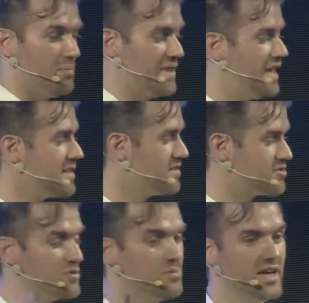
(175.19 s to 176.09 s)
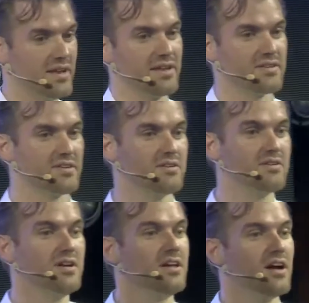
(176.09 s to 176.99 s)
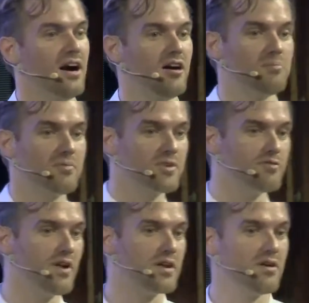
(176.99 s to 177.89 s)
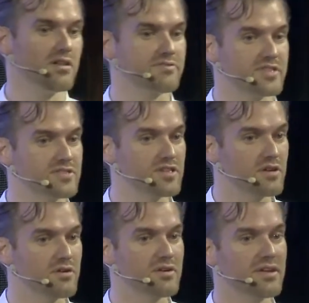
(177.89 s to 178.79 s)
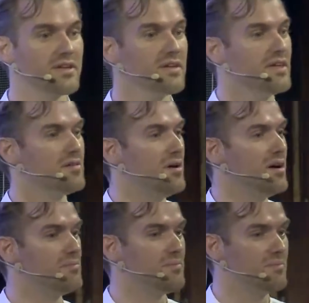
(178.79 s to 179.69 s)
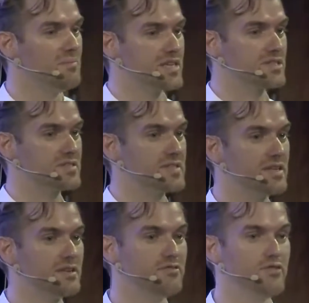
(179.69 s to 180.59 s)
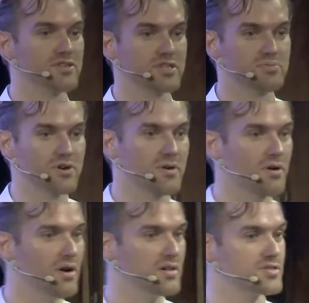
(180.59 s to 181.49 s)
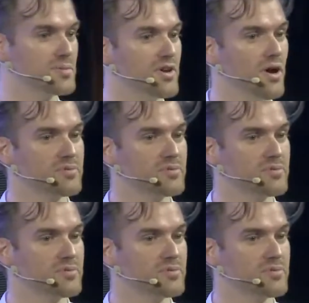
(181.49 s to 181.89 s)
But then you zoom in and you you find all of these security measures in the 4G protocols to be